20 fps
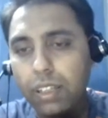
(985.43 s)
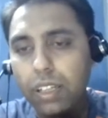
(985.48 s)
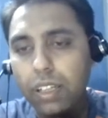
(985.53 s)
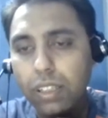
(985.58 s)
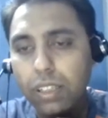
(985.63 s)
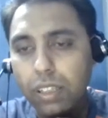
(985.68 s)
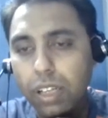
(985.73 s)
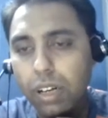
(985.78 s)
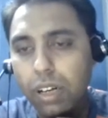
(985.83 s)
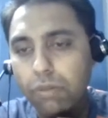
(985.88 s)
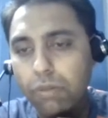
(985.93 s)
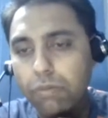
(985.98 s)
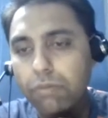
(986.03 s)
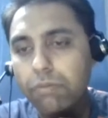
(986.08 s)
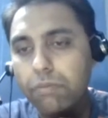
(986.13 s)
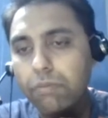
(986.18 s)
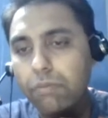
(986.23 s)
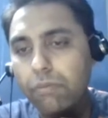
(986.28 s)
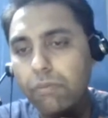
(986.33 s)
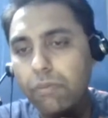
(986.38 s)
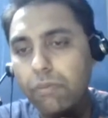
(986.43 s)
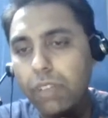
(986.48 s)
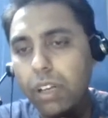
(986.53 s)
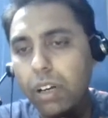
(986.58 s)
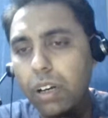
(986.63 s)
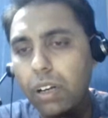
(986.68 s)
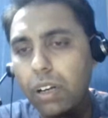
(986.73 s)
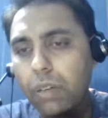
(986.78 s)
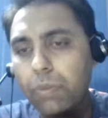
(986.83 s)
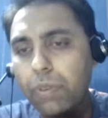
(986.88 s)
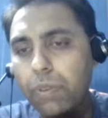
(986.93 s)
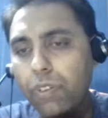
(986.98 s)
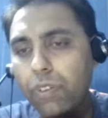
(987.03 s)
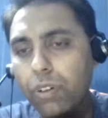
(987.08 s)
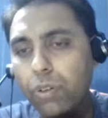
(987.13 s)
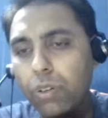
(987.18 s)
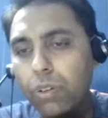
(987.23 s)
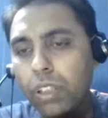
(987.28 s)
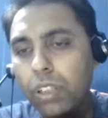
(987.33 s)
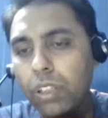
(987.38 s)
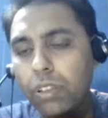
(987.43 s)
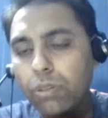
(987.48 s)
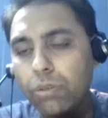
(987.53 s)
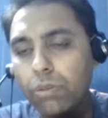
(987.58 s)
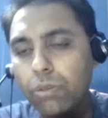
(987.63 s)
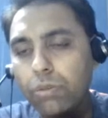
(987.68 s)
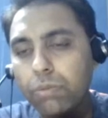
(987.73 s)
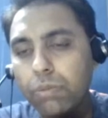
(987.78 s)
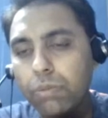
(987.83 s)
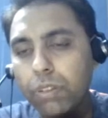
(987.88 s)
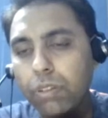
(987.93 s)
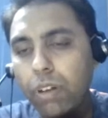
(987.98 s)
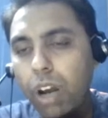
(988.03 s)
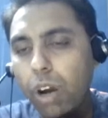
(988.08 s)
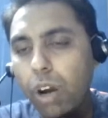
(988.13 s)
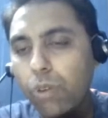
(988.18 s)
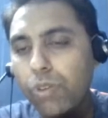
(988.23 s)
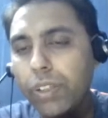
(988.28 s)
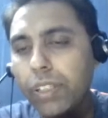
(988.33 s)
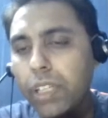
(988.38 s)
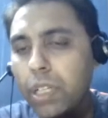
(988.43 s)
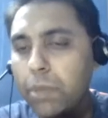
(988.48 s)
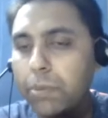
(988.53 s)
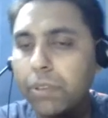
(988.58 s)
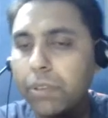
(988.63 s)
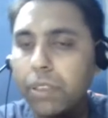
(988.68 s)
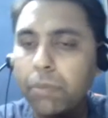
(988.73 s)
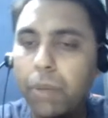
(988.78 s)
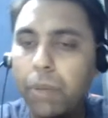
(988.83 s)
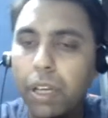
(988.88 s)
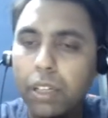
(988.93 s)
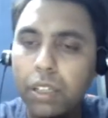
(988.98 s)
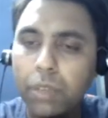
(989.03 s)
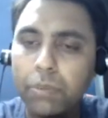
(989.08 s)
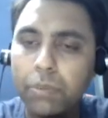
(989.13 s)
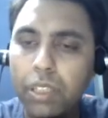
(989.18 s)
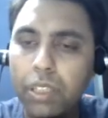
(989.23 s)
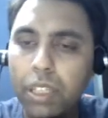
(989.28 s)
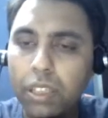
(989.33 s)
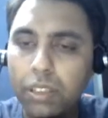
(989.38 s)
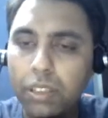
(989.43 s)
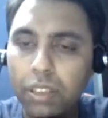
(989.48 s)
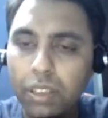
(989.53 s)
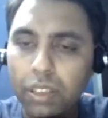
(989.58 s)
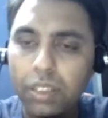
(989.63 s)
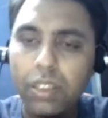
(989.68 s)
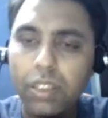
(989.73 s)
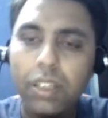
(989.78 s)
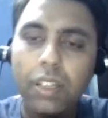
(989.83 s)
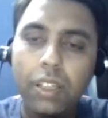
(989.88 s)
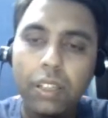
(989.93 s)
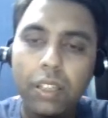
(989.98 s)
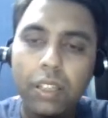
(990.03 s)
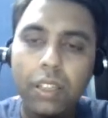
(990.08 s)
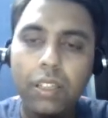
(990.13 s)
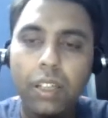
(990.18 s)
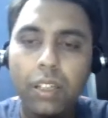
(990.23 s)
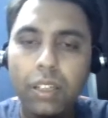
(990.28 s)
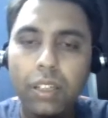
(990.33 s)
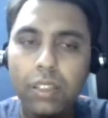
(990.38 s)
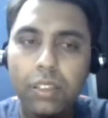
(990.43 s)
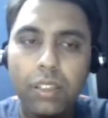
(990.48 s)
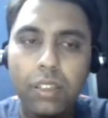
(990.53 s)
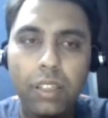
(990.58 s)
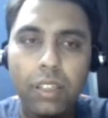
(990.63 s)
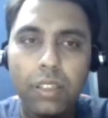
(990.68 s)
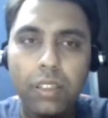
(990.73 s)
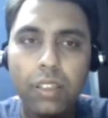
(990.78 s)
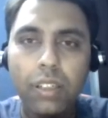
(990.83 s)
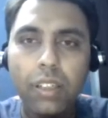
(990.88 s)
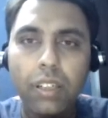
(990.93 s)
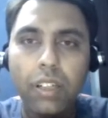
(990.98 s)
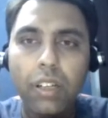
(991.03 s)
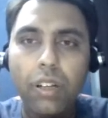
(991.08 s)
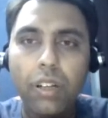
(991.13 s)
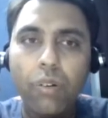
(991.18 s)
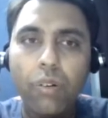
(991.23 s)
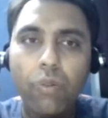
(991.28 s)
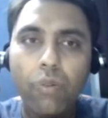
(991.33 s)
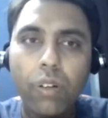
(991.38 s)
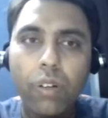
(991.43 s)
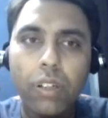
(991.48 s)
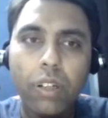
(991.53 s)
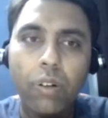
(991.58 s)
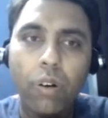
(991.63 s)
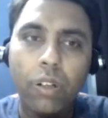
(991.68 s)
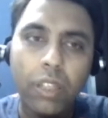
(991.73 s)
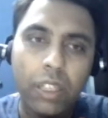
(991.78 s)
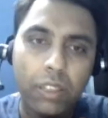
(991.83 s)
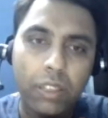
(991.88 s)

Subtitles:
Now, before going into how it helps in bigram selection, let us understand what a context